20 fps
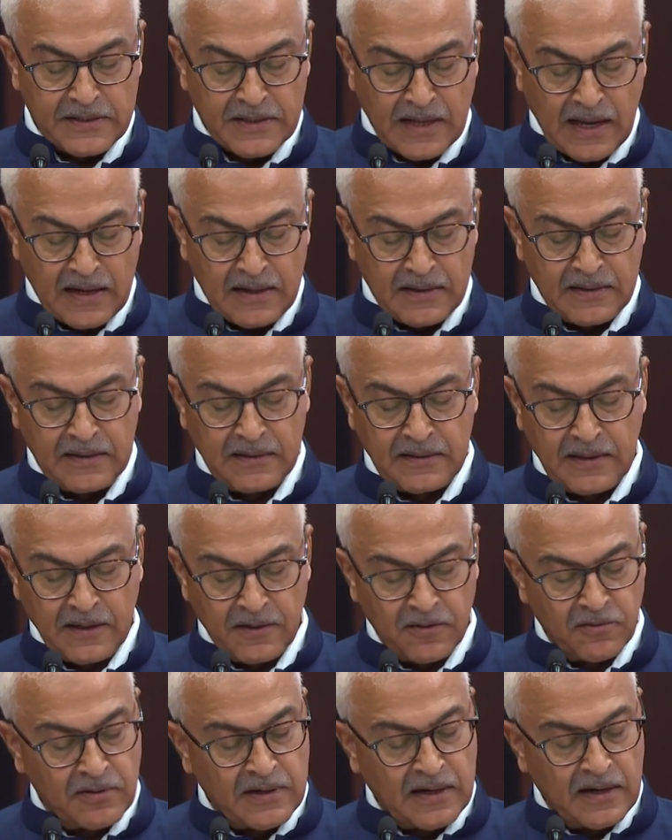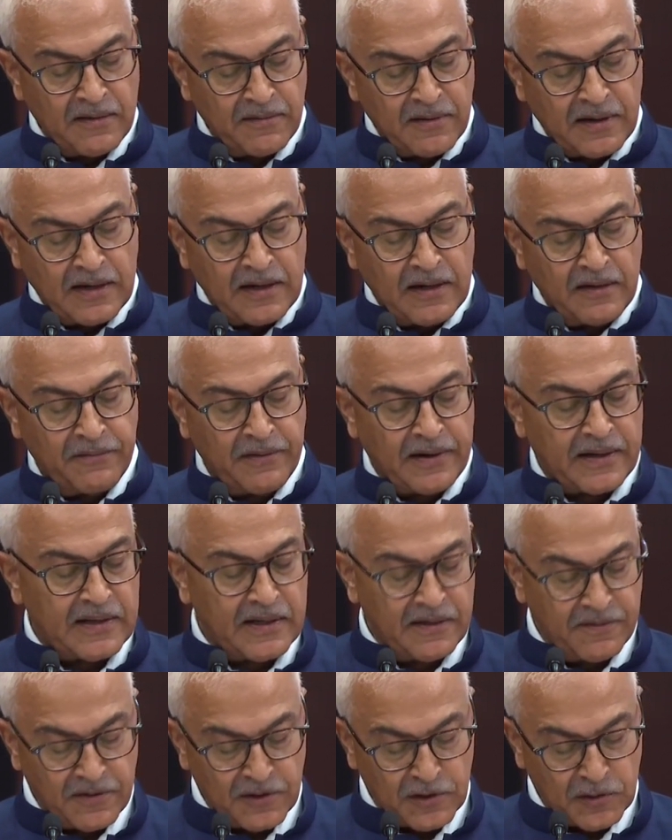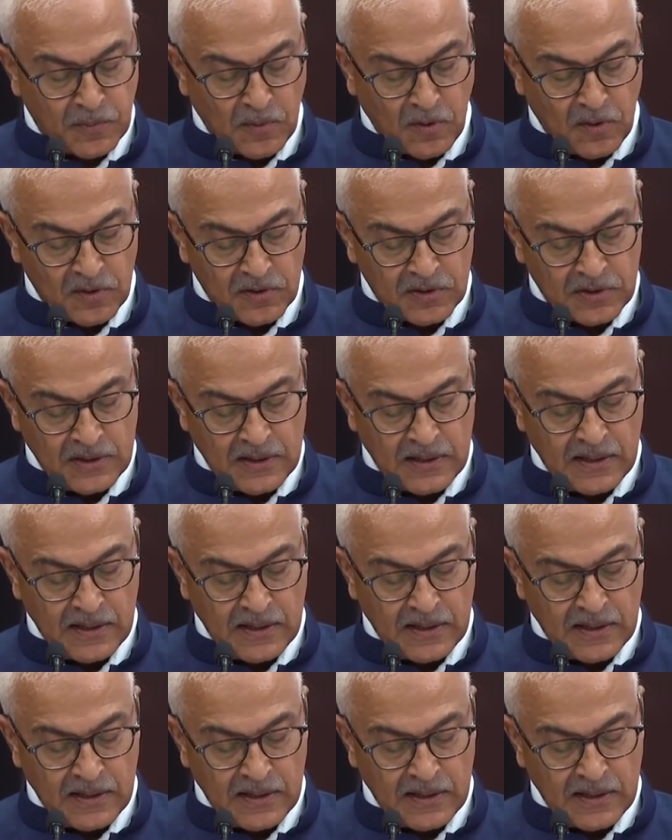challenges and to deliver an effective response,